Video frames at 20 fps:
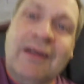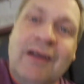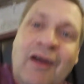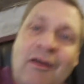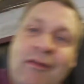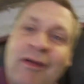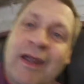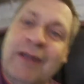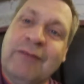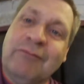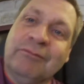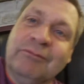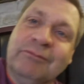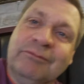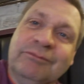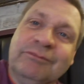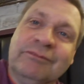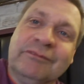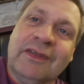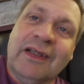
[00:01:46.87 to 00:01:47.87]
All right,
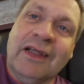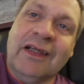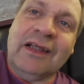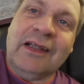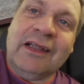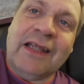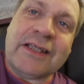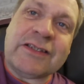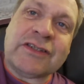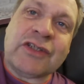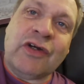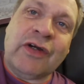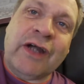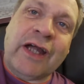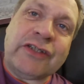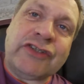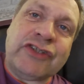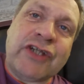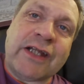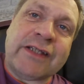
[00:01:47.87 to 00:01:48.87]
let's go
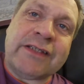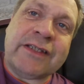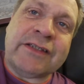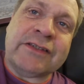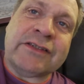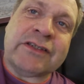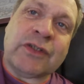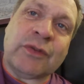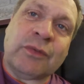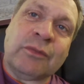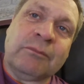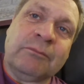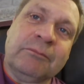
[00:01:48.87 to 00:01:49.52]
get checked in soon.